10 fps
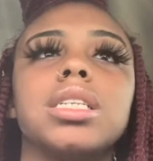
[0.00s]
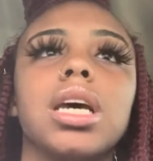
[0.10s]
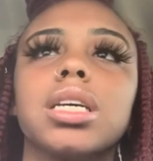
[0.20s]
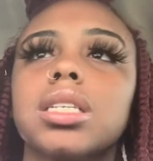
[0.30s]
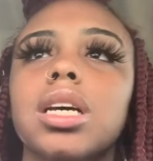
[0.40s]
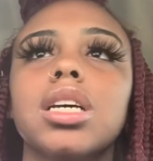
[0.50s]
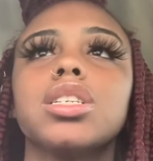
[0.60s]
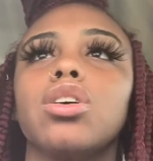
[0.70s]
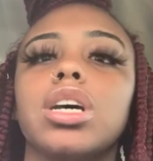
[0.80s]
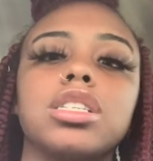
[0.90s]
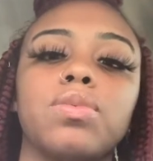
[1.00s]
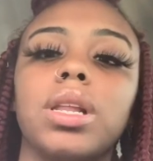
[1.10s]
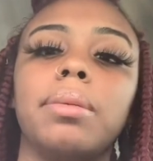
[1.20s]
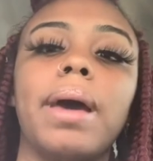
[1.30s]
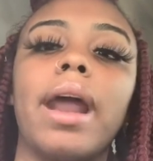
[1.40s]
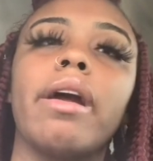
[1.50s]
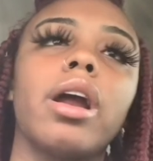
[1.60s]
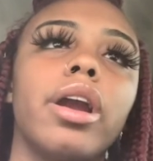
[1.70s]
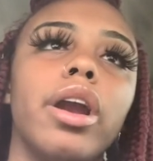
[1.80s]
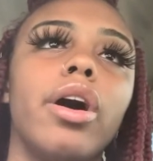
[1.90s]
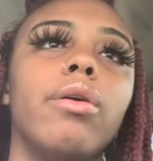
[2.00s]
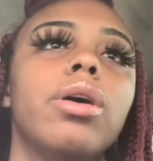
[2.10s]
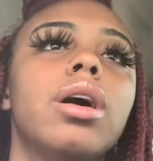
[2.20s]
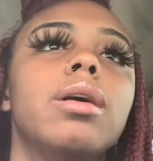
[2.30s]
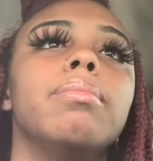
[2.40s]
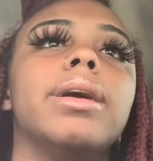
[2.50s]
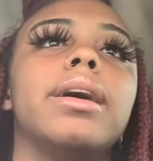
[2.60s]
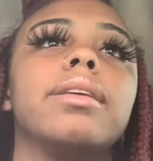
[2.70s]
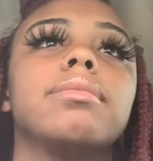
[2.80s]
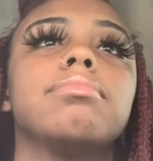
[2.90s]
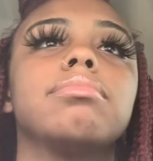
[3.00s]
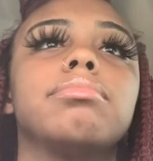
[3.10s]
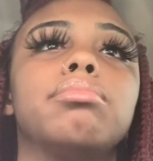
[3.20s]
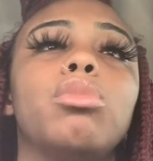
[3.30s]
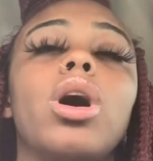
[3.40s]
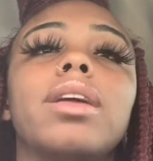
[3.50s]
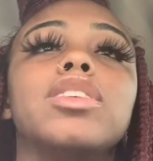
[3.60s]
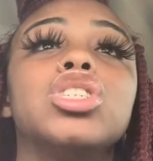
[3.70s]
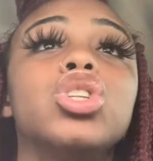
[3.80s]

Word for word: six. So does it really matter? No. But moral of the